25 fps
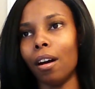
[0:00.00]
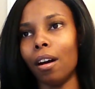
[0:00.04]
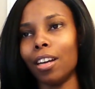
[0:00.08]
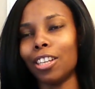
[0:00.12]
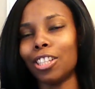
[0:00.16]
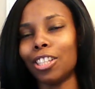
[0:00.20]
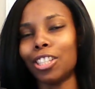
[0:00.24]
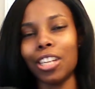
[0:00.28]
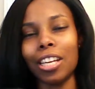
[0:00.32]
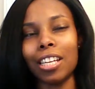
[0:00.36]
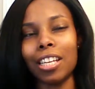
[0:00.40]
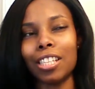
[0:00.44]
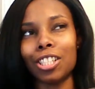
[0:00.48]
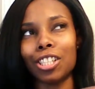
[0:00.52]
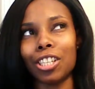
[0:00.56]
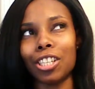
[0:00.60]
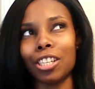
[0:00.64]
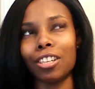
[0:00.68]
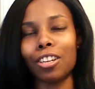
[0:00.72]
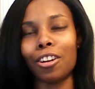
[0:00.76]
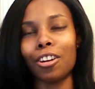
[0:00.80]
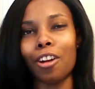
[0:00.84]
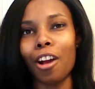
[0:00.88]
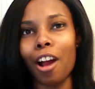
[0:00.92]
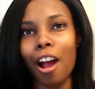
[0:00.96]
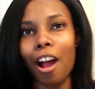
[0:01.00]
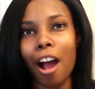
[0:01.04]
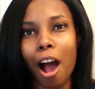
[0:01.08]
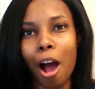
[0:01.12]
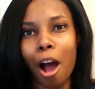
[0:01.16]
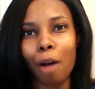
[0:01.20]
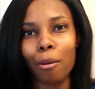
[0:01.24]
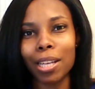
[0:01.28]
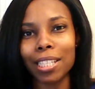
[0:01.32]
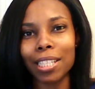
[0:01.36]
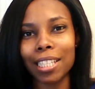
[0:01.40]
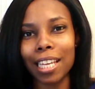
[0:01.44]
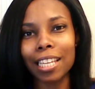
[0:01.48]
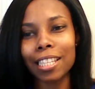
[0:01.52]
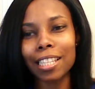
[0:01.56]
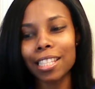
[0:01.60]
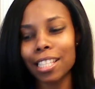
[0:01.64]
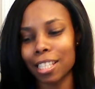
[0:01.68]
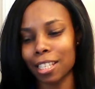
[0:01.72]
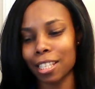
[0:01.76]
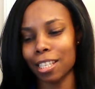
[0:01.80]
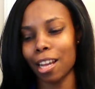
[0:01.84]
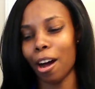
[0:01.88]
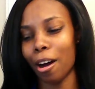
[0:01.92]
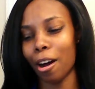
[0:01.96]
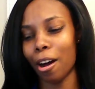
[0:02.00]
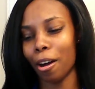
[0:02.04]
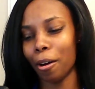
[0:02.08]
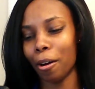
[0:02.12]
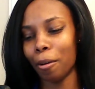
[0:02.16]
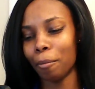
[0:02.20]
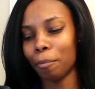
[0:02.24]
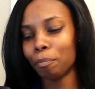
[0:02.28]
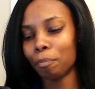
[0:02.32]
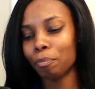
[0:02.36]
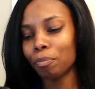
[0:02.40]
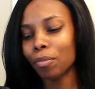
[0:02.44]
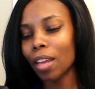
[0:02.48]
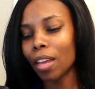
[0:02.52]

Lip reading: The girl always into something.